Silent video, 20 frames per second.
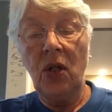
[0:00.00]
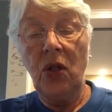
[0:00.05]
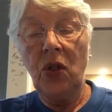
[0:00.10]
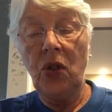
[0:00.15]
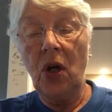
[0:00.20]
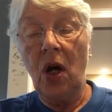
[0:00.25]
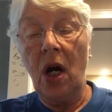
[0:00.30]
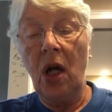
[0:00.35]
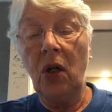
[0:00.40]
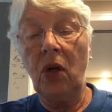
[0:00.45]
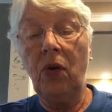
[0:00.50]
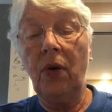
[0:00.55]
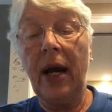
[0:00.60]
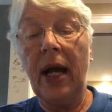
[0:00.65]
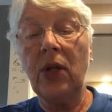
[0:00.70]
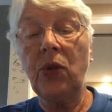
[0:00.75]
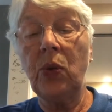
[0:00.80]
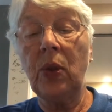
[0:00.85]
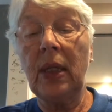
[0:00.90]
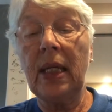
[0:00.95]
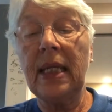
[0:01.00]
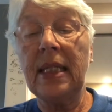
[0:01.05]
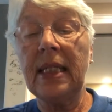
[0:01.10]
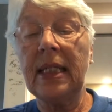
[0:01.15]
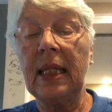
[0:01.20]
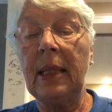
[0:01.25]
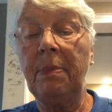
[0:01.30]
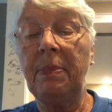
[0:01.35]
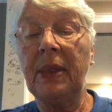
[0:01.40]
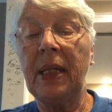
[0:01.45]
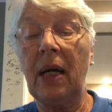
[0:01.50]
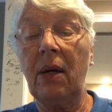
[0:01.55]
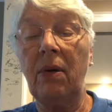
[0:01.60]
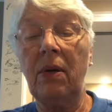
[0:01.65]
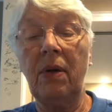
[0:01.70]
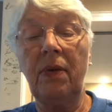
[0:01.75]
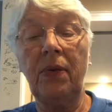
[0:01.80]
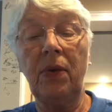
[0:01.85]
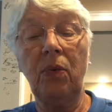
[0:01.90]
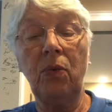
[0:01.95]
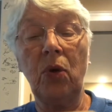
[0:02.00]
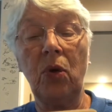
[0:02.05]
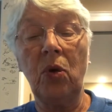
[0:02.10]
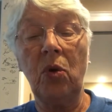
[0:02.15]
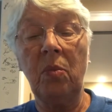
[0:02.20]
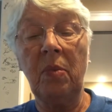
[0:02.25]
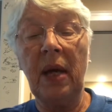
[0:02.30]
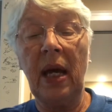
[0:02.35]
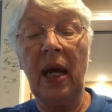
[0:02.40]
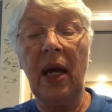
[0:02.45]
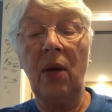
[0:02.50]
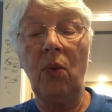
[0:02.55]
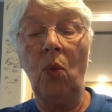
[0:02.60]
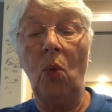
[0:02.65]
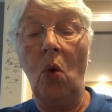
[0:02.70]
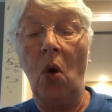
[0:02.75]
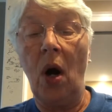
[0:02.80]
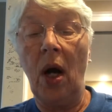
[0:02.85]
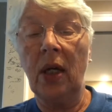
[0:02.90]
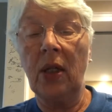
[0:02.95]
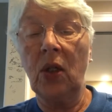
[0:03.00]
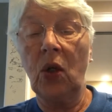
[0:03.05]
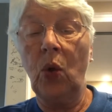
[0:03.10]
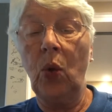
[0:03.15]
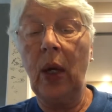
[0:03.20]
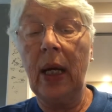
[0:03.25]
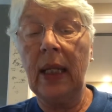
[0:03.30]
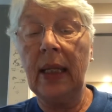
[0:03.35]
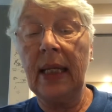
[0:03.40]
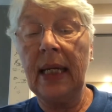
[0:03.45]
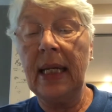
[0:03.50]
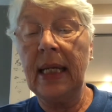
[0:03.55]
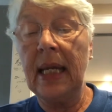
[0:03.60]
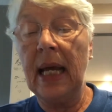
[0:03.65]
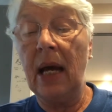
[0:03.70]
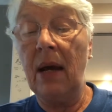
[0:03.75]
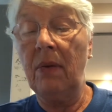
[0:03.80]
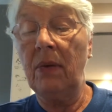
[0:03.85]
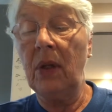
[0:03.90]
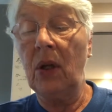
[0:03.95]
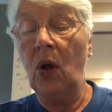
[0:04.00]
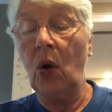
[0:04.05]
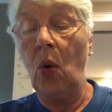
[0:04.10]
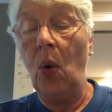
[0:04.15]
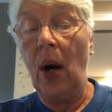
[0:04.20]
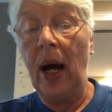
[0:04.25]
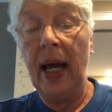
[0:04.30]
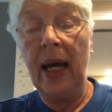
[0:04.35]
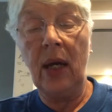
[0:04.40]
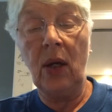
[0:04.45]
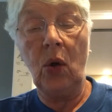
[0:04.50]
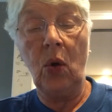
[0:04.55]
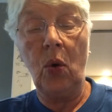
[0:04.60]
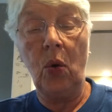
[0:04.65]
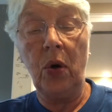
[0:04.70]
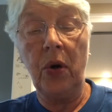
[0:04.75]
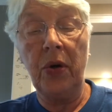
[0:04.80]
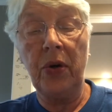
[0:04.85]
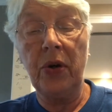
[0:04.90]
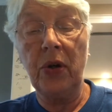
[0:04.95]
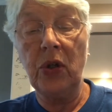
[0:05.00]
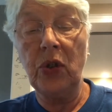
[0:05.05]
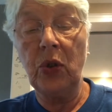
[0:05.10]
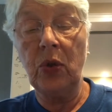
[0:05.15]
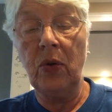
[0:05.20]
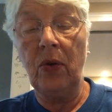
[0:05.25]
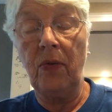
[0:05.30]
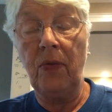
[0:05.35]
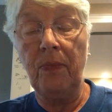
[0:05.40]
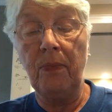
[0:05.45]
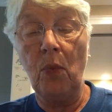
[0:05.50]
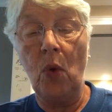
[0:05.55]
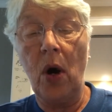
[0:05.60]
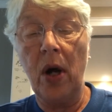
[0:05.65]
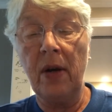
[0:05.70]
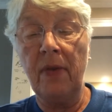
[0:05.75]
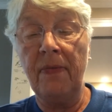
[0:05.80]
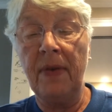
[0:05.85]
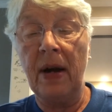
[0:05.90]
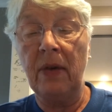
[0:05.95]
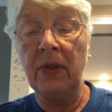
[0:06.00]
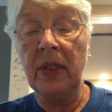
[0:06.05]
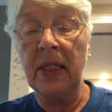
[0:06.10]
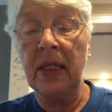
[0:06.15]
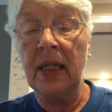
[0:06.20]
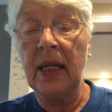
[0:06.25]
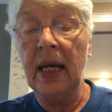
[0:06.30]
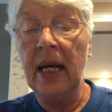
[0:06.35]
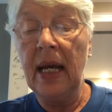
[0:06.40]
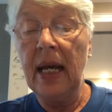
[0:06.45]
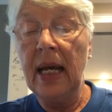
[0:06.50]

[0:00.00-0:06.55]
John gradually slipped out of the room and walked quickly down the quiet corridor to a water fountain.